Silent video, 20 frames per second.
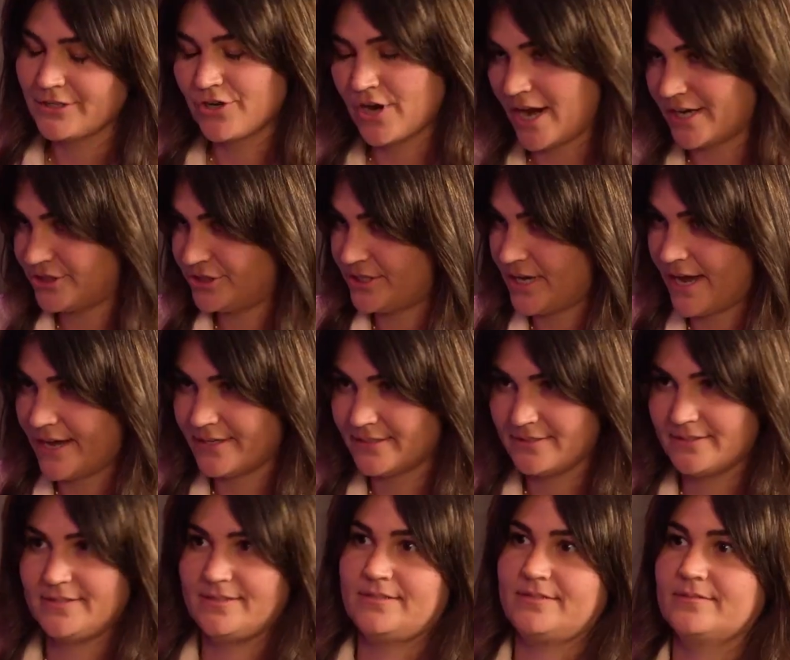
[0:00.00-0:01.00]
crash
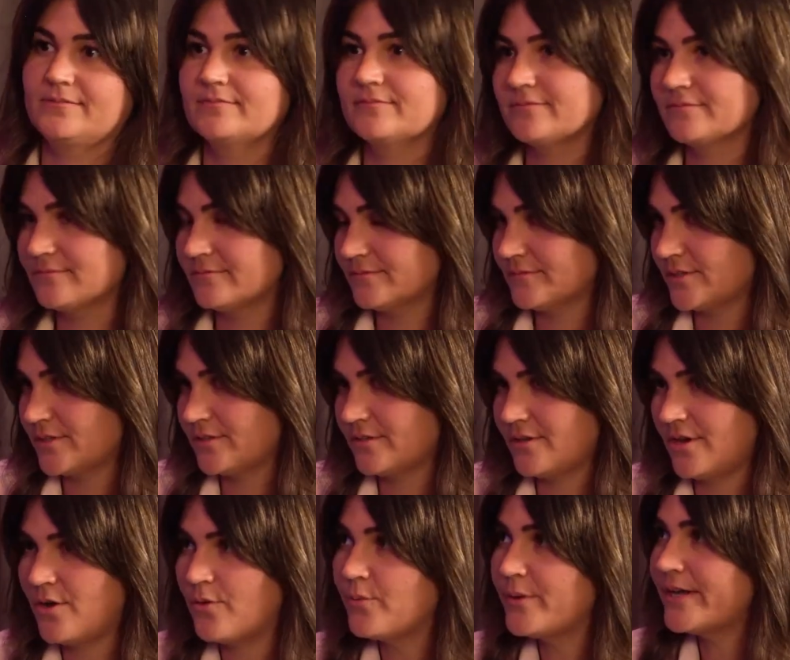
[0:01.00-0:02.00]
diets,
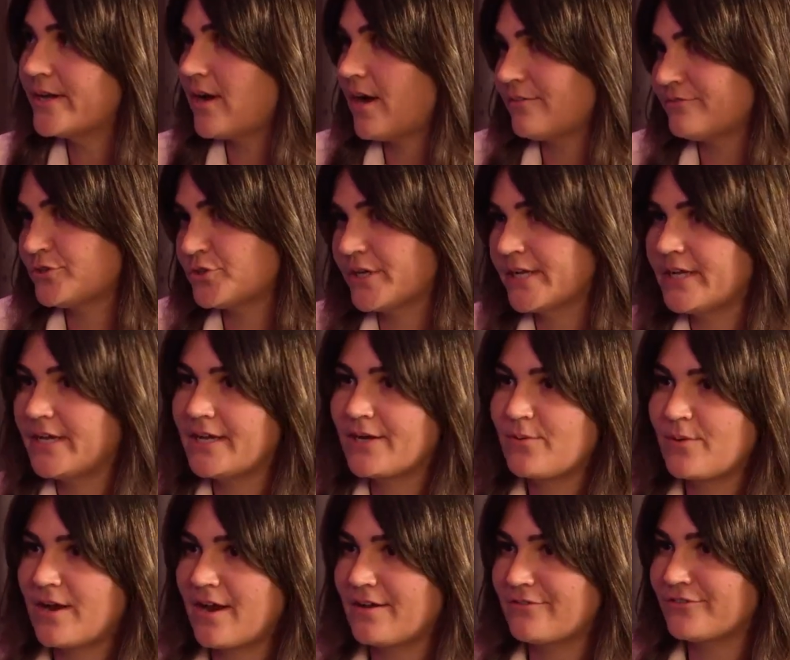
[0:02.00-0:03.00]
a week off
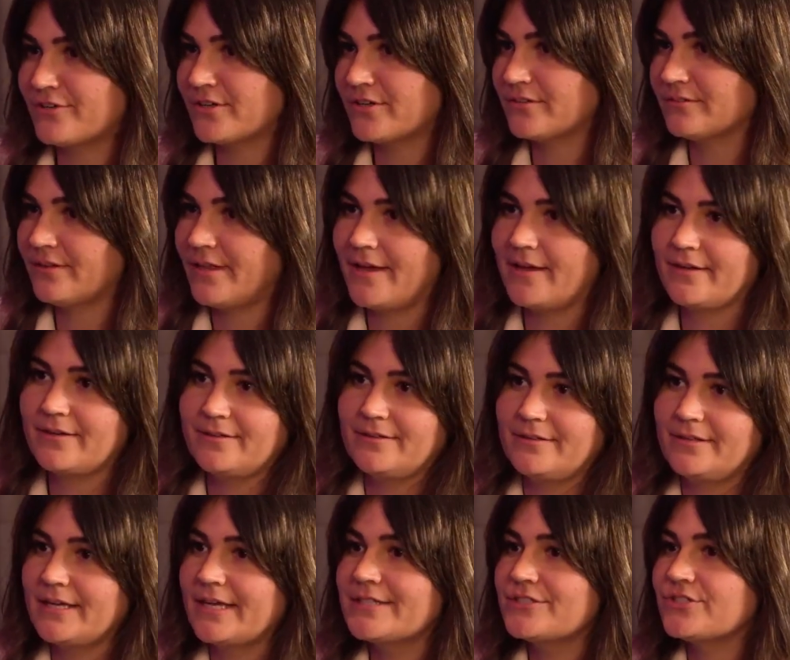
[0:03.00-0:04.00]
drinking, whatever, like
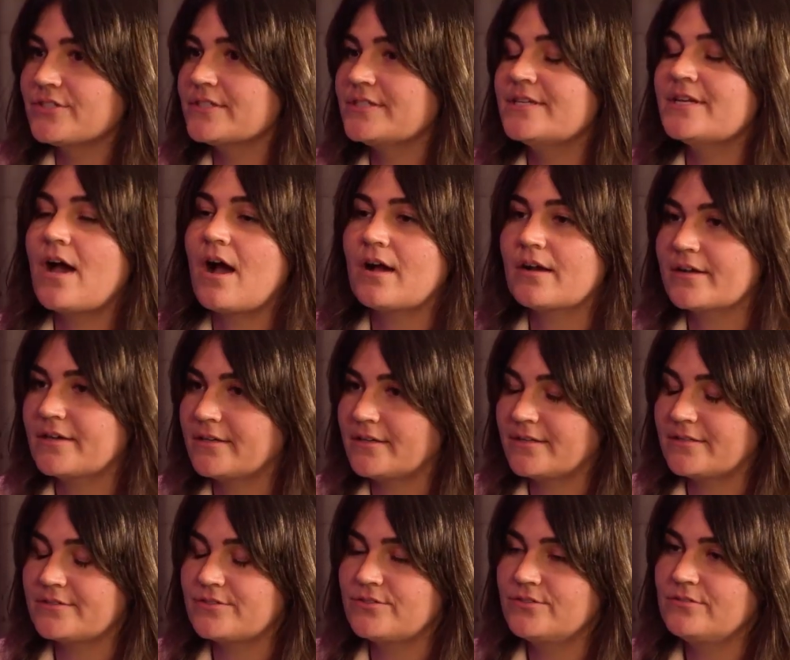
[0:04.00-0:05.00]
it's just not
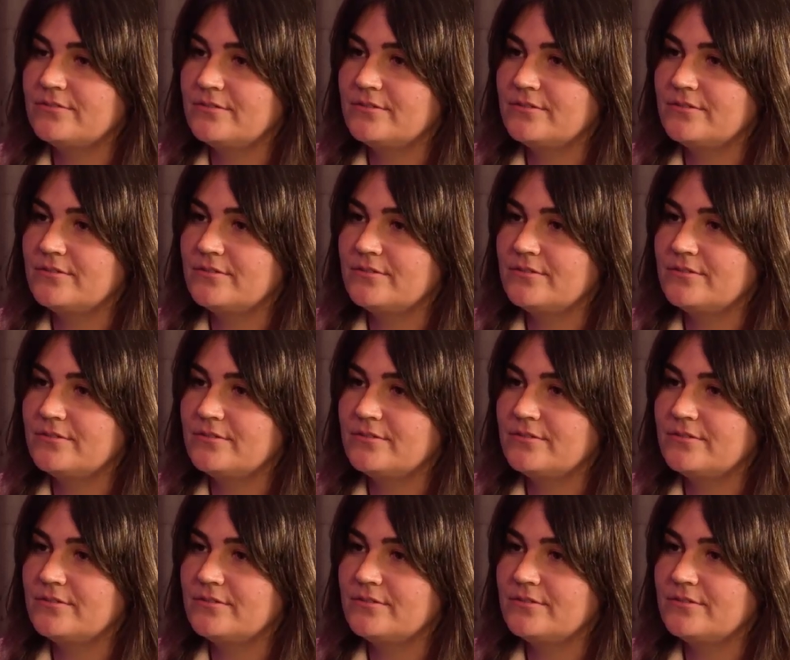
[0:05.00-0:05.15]
gonna